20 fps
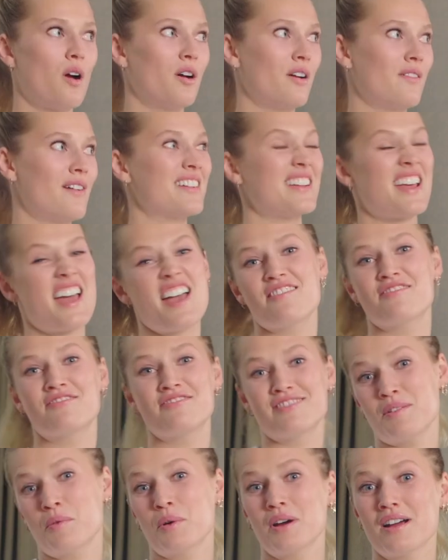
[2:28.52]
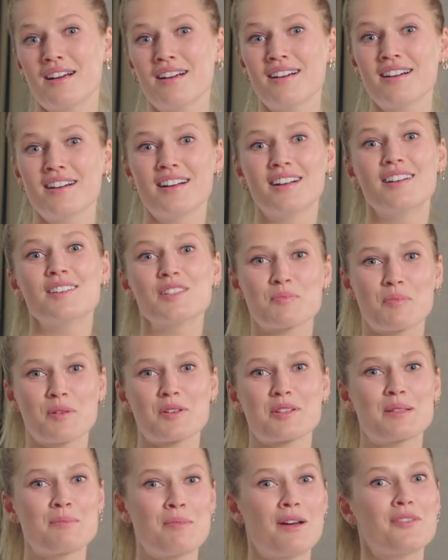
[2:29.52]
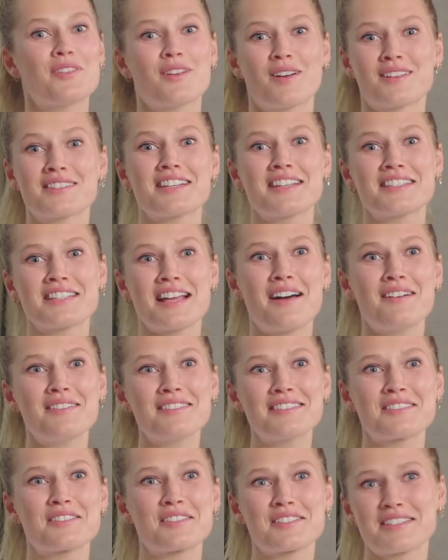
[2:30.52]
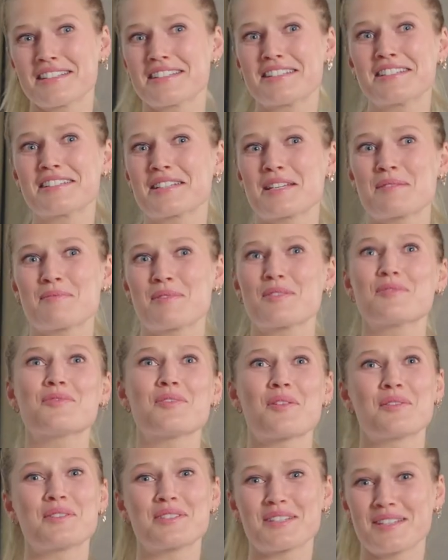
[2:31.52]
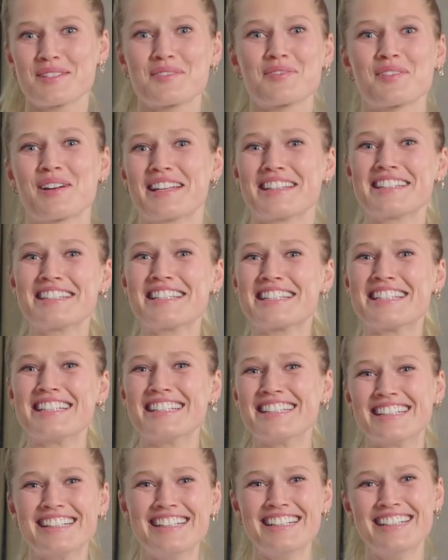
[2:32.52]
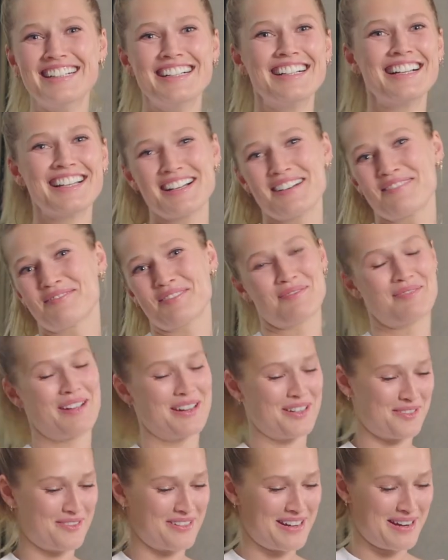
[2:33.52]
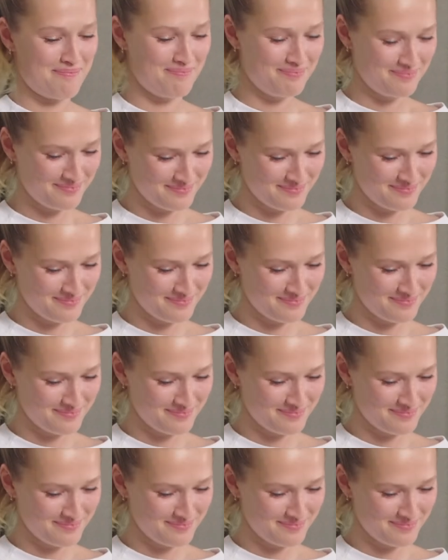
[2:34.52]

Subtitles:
walk around everywhere, especially my fiance's house, and just listen to him on the phone to his friends. That would be my dream.